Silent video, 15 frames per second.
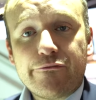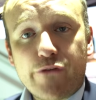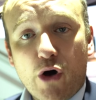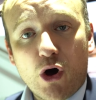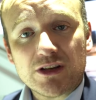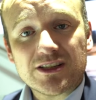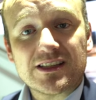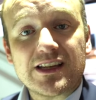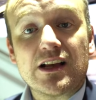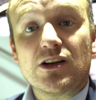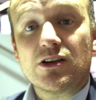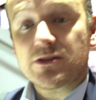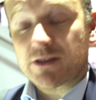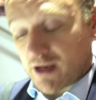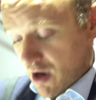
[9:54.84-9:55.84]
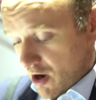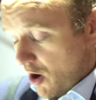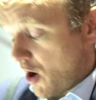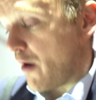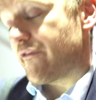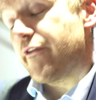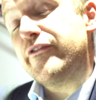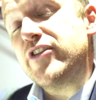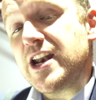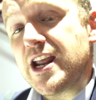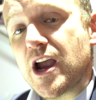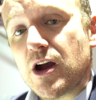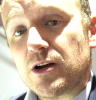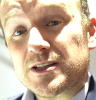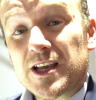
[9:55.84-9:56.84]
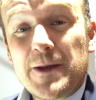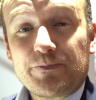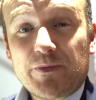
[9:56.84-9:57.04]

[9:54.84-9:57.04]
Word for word: for stills or for videos.